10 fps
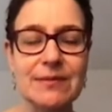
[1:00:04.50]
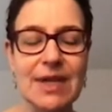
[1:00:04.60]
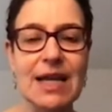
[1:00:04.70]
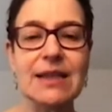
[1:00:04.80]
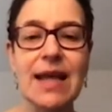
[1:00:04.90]

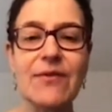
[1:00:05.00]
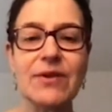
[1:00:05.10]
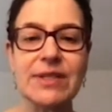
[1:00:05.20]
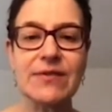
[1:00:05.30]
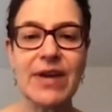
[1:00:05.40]
levels
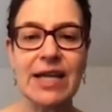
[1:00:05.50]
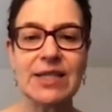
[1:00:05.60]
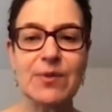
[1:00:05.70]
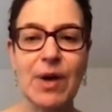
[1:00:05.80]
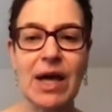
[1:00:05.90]
of
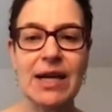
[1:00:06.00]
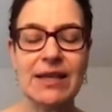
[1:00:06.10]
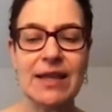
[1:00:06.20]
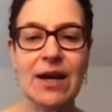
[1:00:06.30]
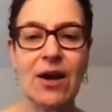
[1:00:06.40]
antibody
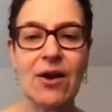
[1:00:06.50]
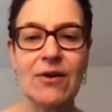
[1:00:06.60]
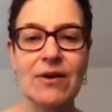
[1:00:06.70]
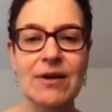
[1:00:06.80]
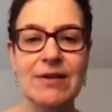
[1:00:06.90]

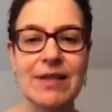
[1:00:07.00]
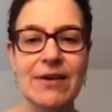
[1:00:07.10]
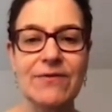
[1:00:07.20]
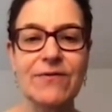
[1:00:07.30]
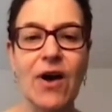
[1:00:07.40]

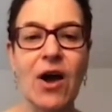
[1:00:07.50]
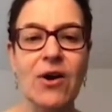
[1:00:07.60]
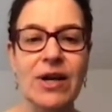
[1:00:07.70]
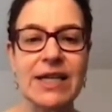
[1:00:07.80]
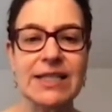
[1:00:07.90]
that far
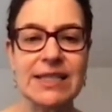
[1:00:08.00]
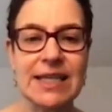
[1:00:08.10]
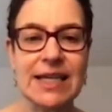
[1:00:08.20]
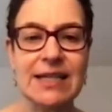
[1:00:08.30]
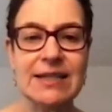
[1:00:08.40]

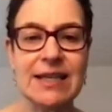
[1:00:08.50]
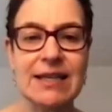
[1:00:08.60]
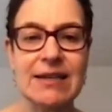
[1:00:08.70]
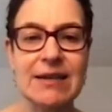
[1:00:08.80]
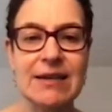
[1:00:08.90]
exceed
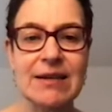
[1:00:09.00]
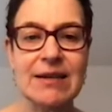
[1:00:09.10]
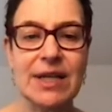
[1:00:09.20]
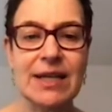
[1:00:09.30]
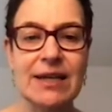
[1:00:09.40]
the
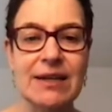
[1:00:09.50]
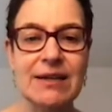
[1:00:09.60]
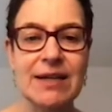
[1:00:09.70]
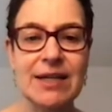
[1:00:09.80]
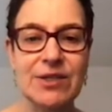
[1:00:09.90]
immunity
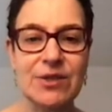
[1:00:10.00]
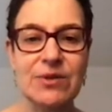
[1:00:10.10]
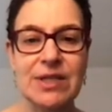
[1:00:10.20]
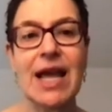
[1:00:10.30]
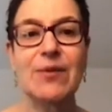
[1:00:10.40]

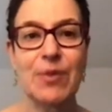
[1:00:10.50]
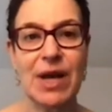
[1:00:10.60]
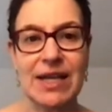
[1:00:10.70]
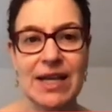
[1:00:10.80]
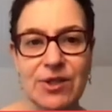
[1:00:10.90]
induced by
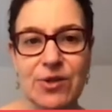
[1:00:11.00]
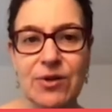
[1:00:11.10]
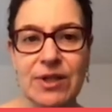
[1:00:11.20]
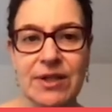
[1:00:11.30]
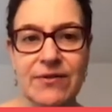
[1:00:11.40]

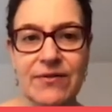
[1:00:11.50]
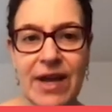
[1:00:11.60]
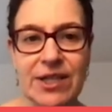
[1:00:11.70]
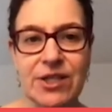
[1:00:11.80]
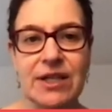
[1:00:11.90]
natural
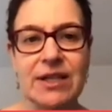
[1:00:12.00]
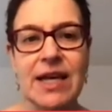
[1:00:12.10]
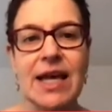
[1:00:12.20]
infection,